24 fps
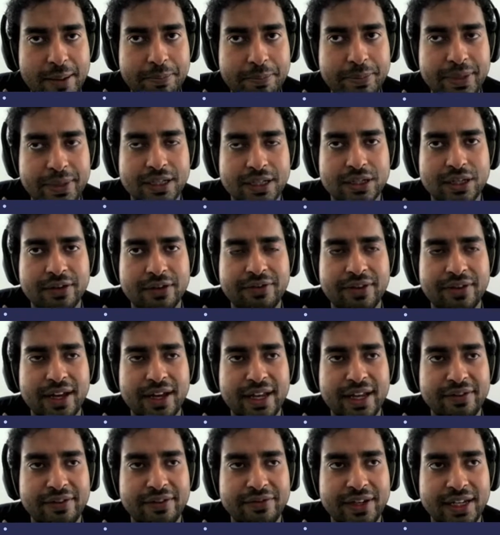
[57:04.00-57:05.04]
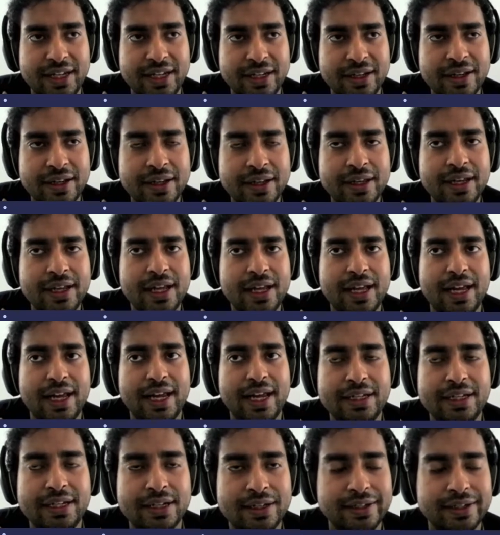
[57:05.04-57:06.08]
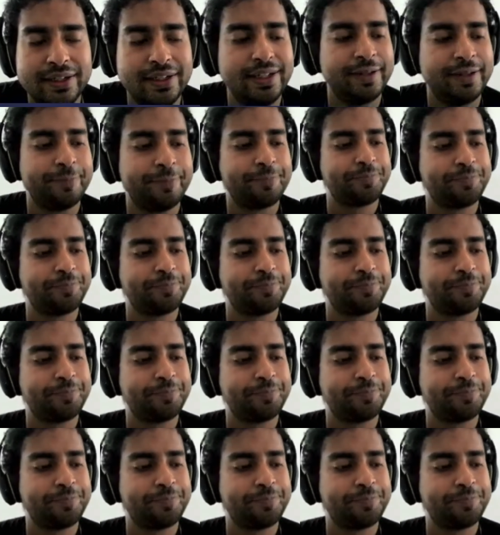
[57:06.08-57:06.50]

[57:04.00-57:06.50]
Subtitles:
piece of NFT internally.